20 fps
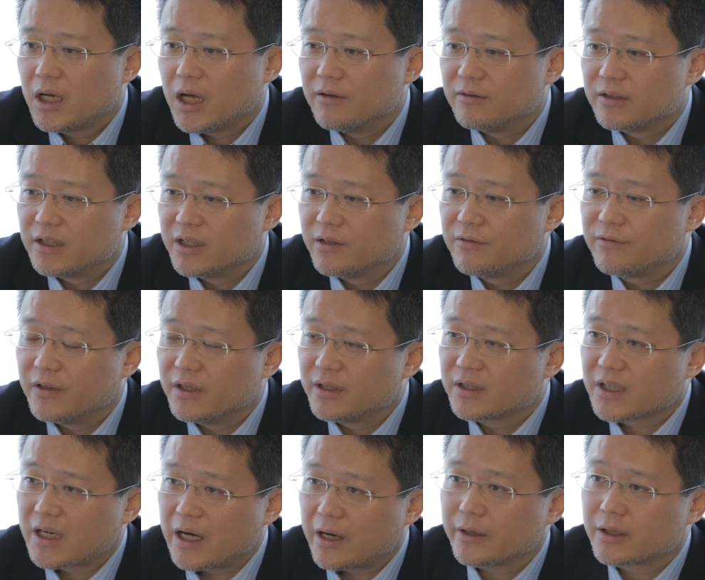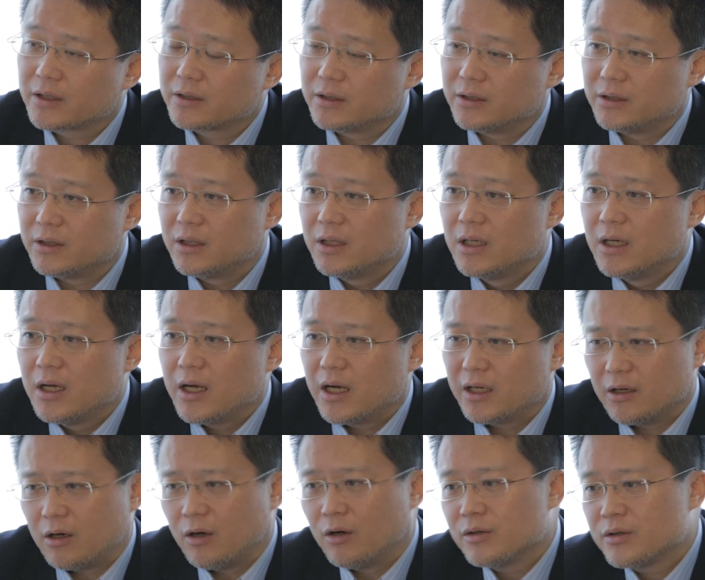have different character.
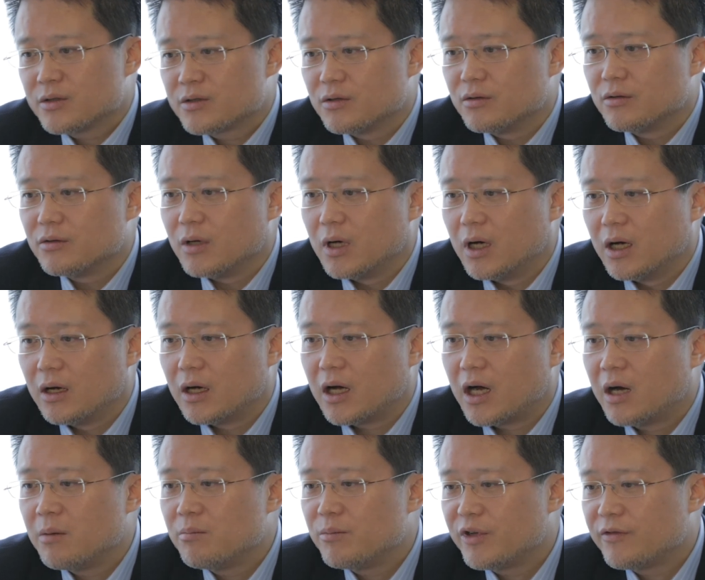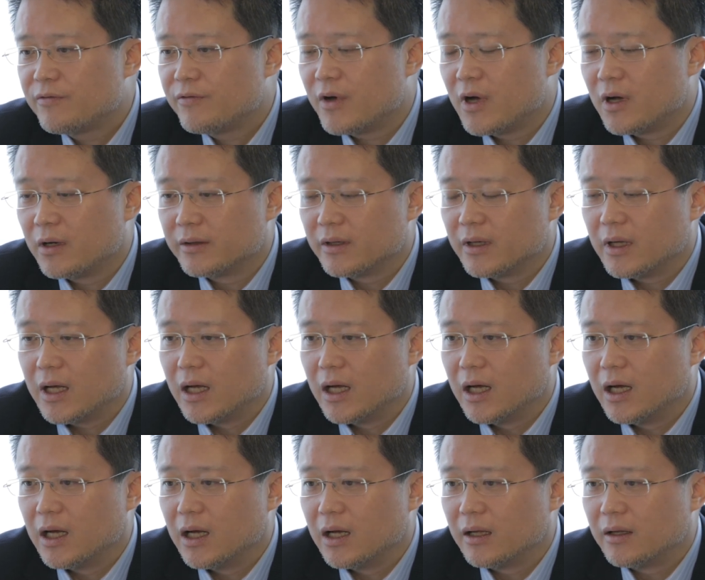And also RMB fund,
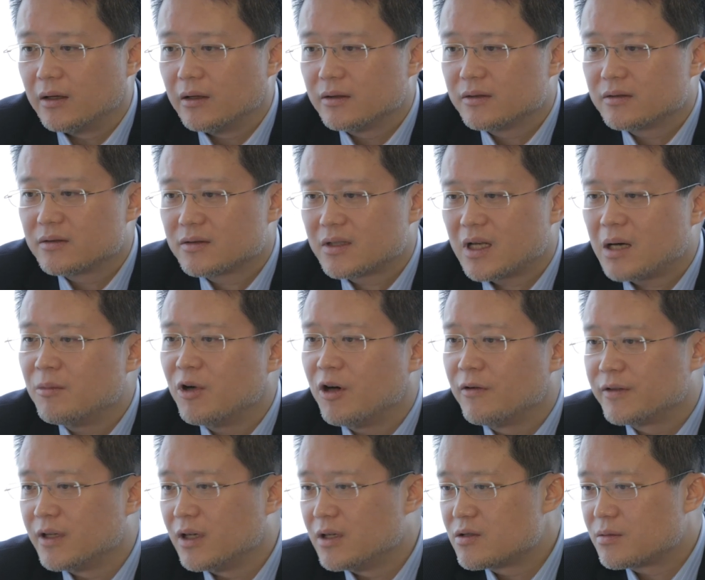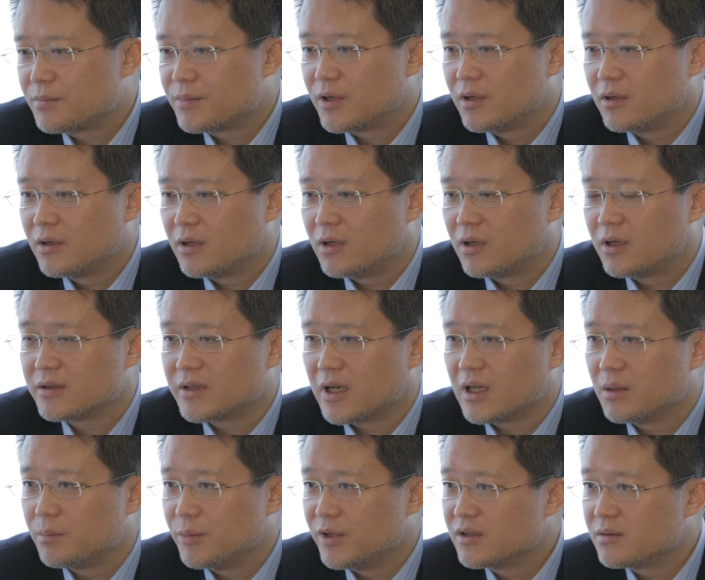some of the entrepreneurs
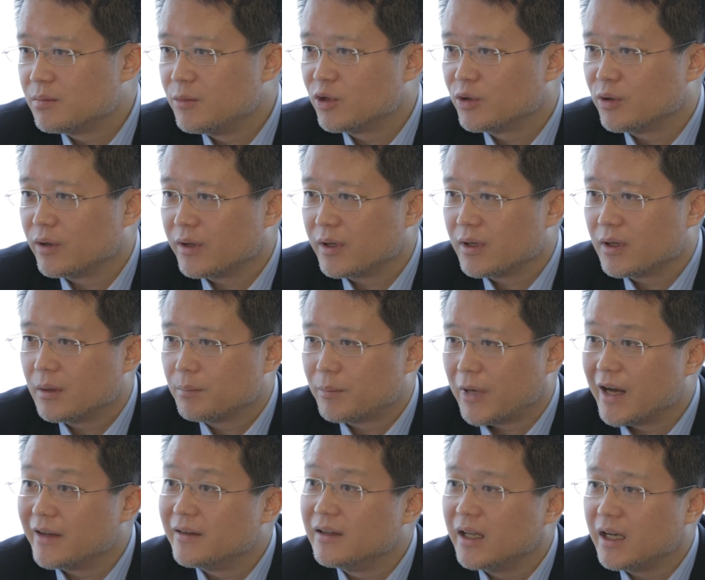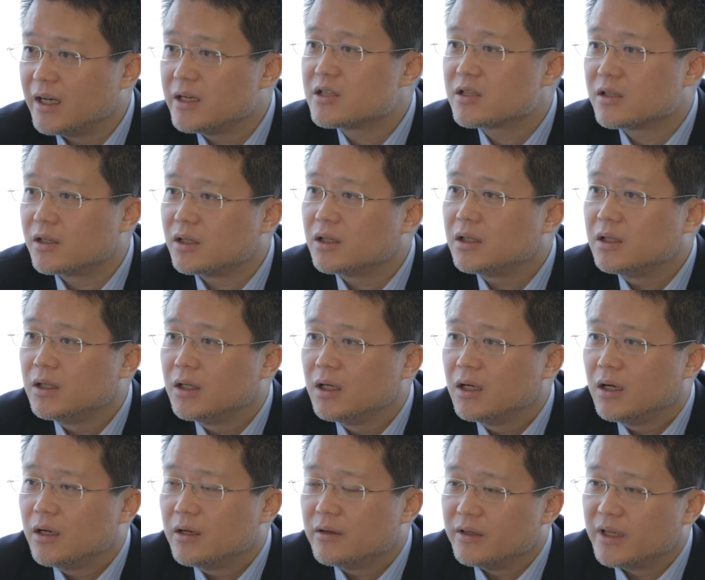and the business model by nature,
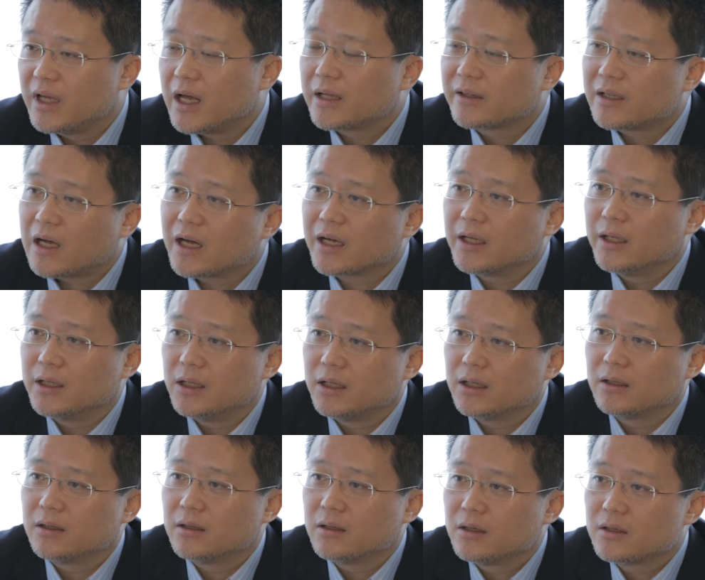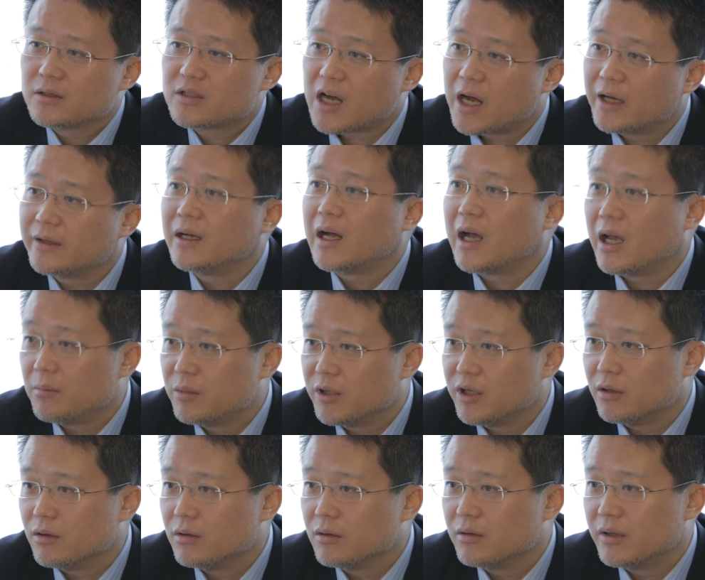they are targeting China
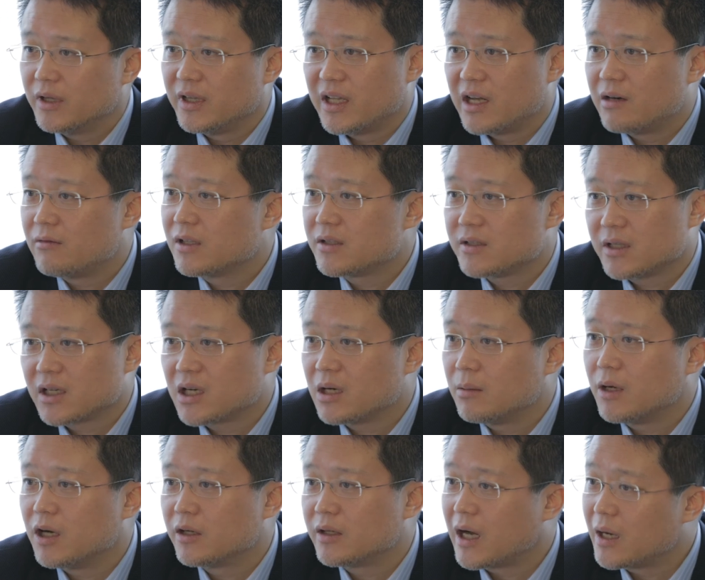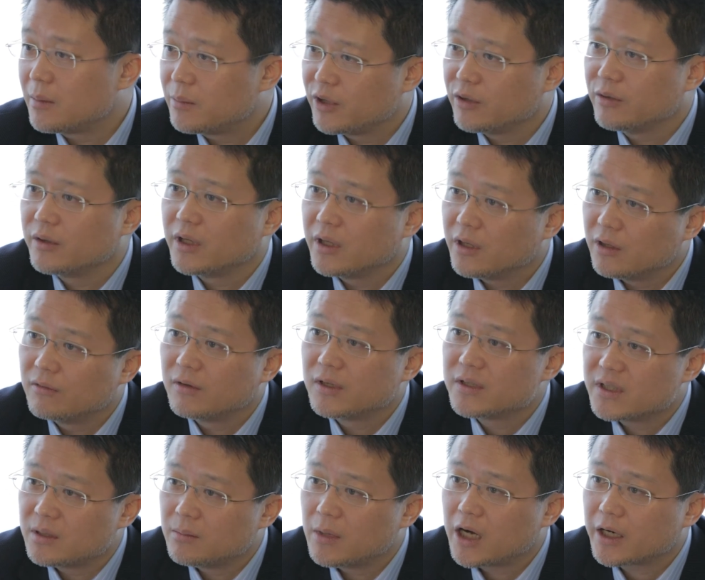IPO. They never think about IPO in
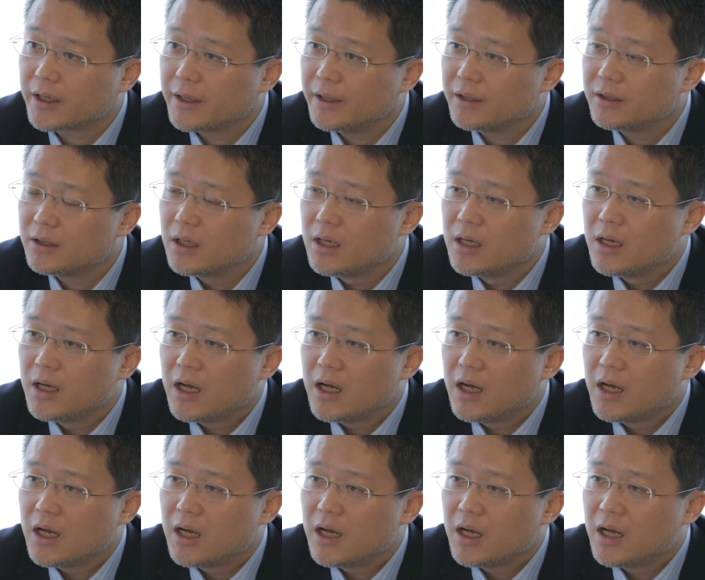overseas market.